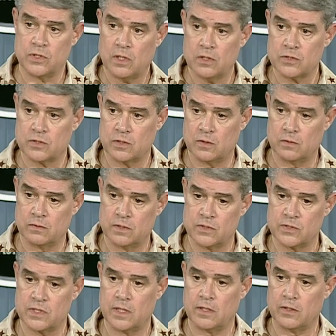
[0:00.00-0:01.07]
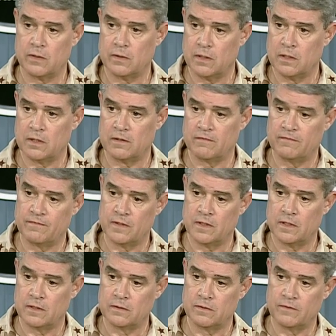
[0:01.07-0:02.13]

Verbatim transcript: also the center of uh,